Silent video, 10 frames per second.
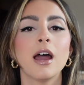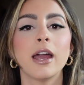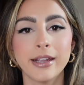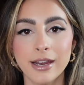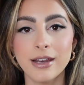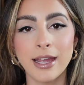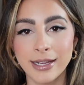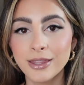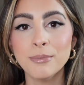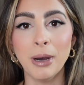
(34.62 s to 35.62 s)
I
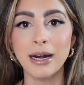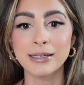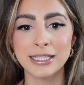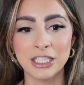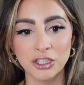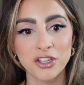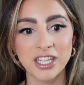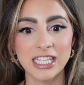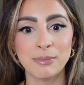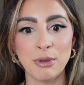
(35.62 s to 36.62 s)
get the box and it looks
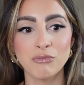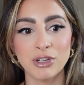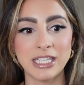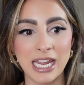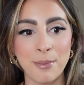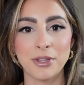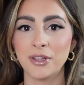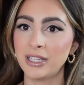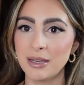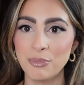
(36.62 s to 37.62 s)
like it's been retaped and the
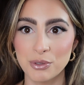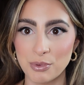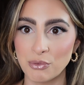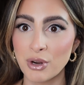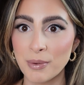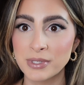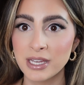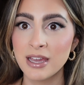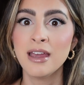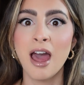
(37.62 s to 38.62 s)
label's been ripped.
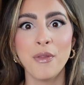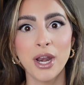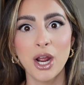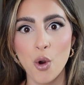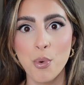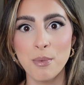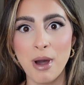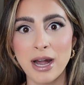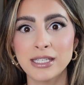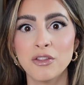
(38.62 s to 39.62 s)
And then I open the
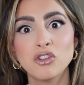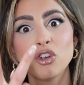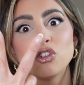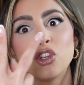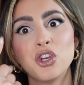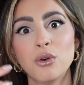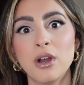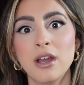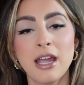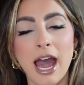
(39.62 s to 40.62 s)
box and there's only 2
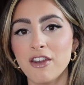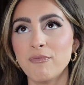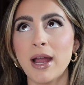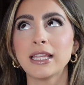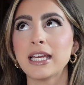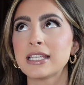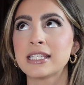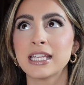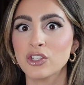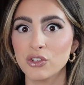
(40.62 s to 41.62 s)
out of my like
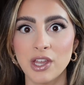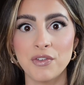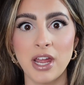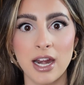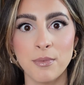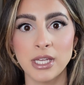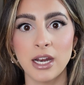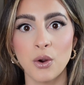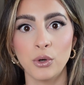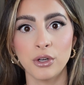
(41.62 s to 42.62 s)
6 or 7 items that I
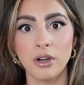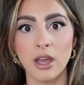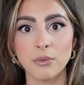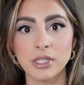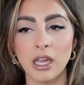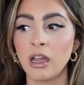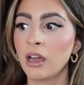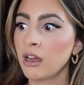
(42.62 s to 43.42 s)
ordered and I was like,